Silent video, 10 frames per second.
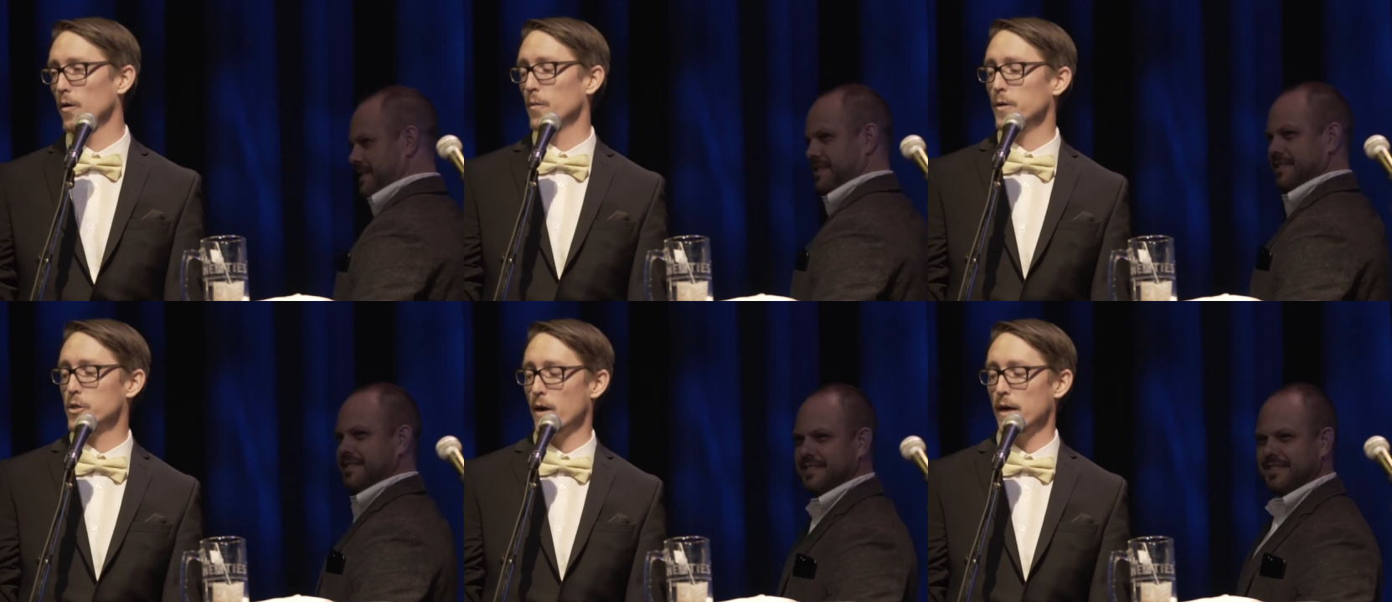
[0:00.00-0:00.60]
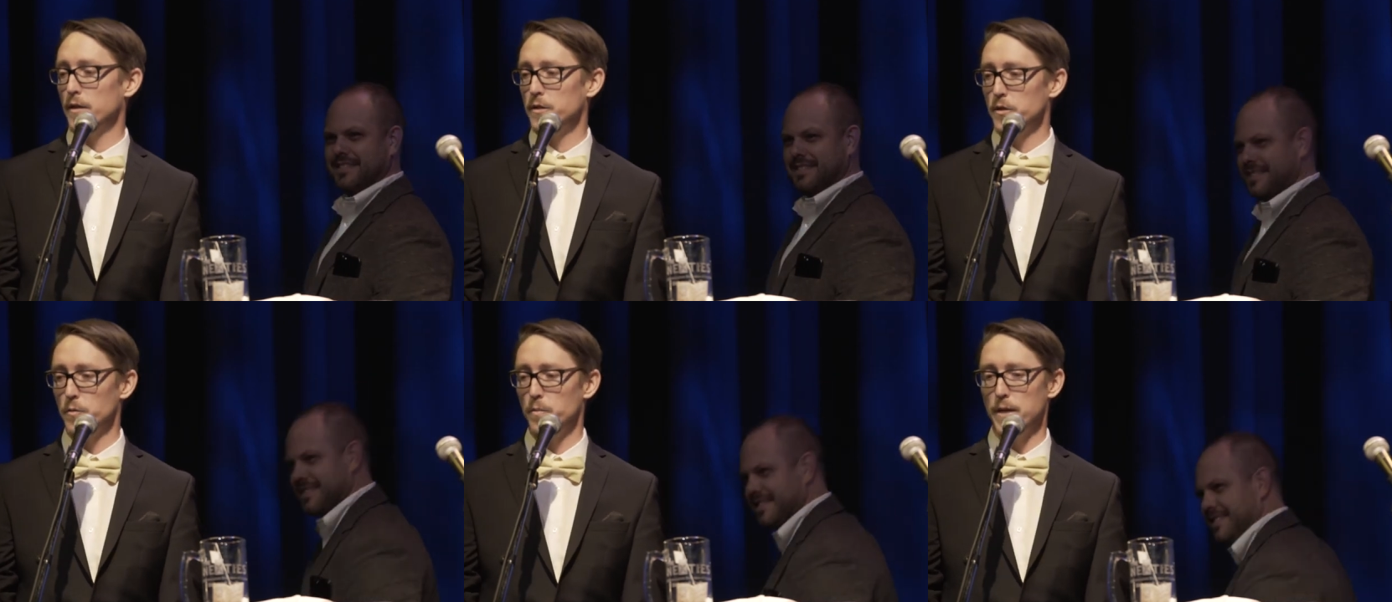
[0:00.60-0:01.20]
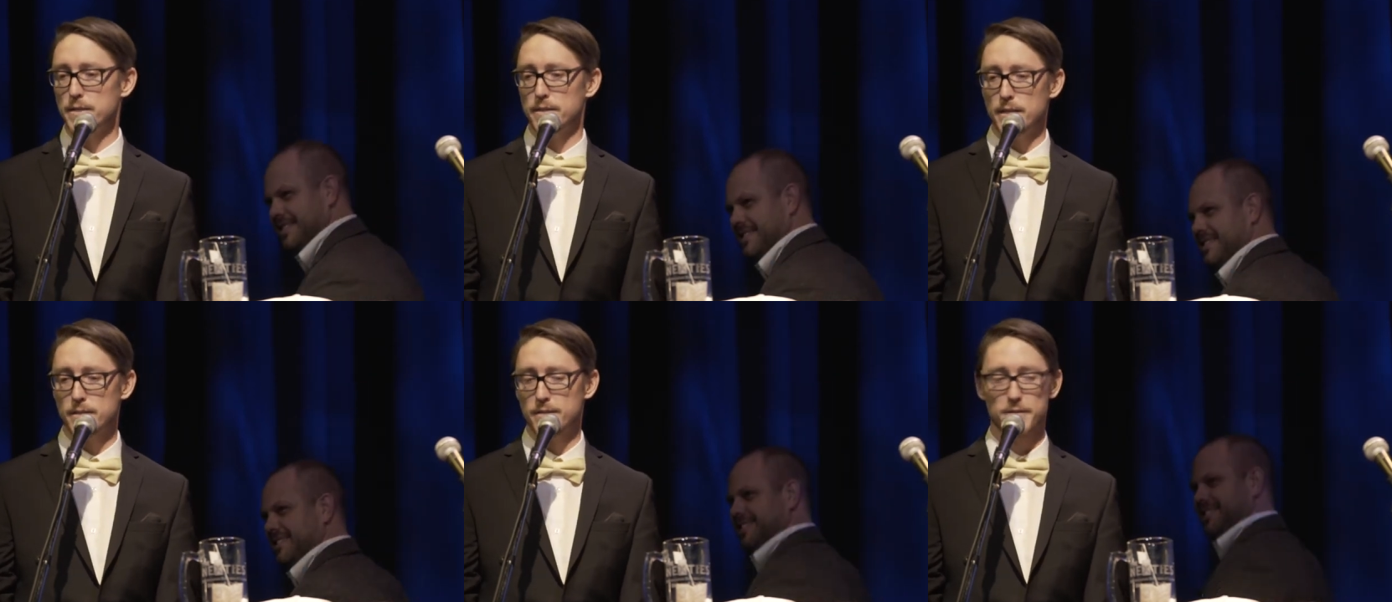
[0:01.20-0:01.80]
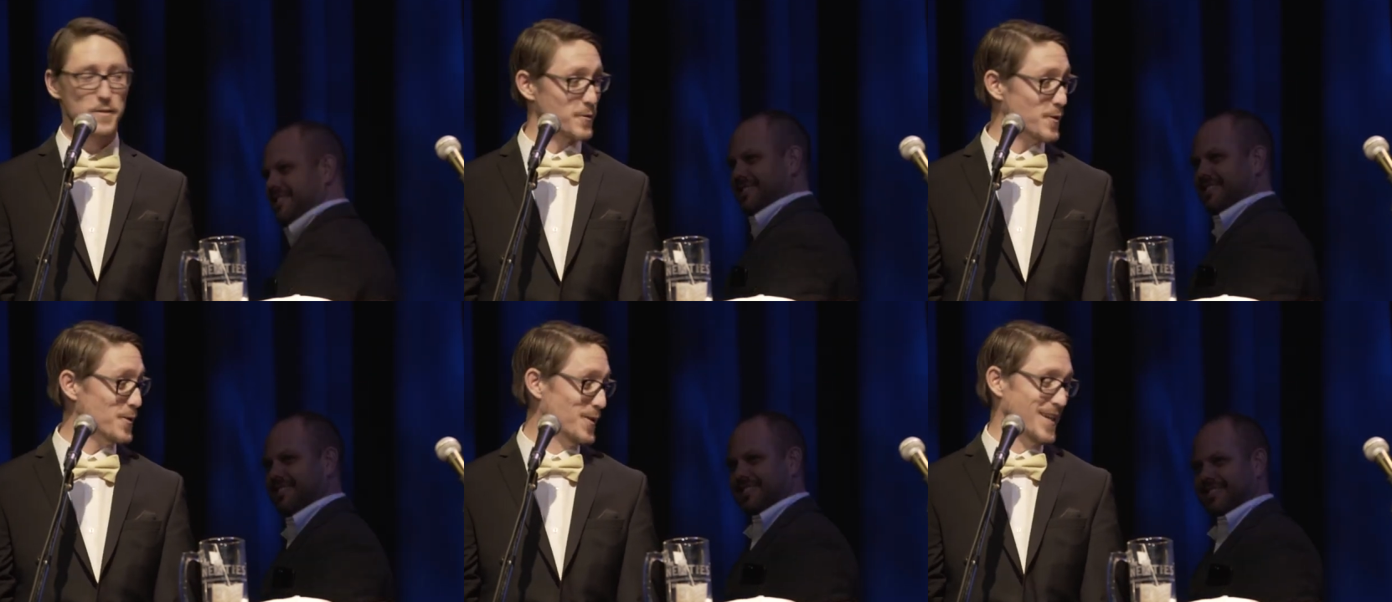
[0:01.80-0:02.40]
Speaker 1: only are we trying to do business through.